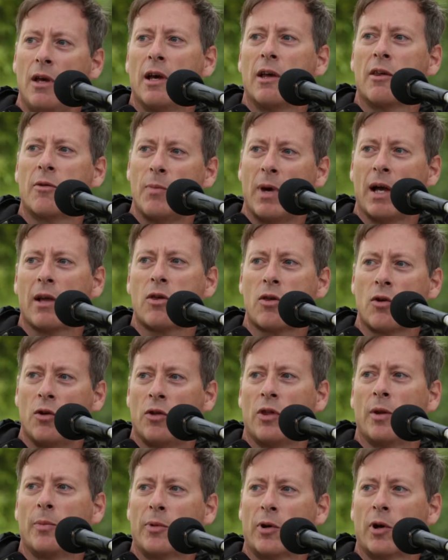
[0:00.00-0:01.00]
as much
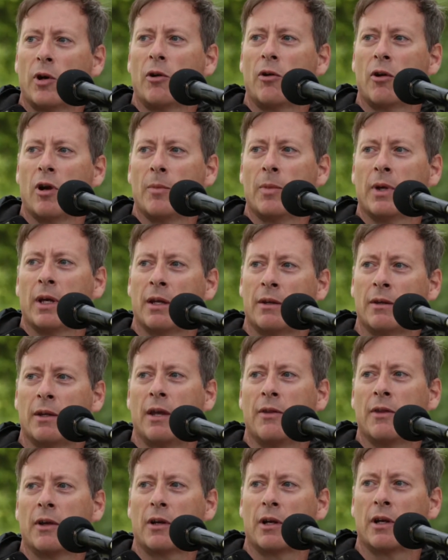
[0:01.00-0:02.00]
on the programming
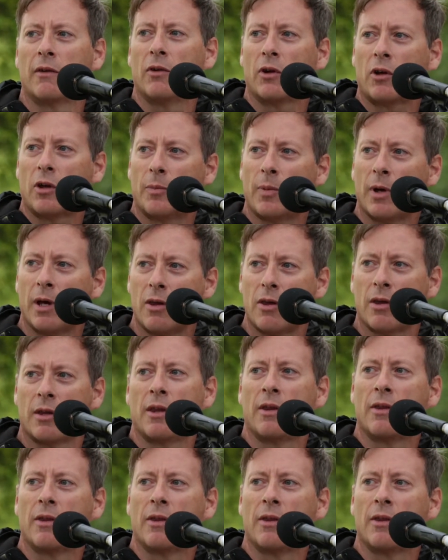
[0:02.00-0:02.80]
and the kind of occupation,